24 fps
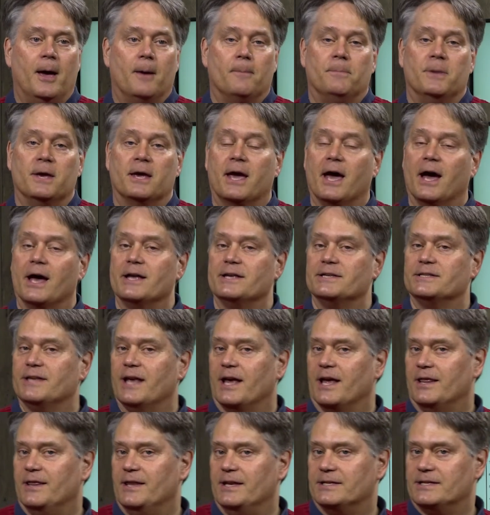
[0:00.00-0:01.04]
because
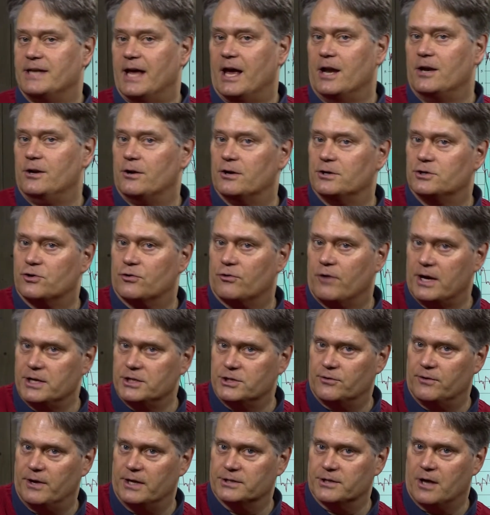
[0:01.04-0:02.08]
the 10-year
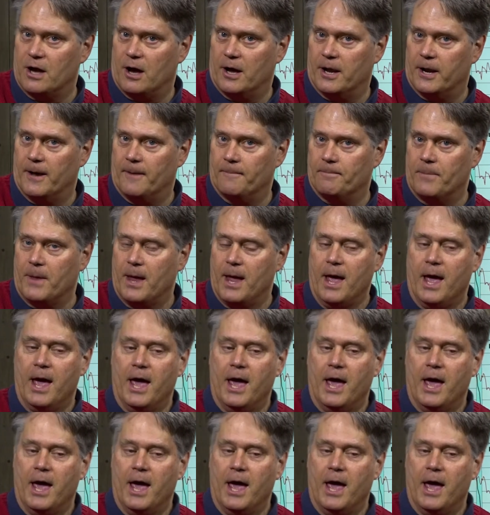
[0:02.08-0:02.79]
Treasury has gone up.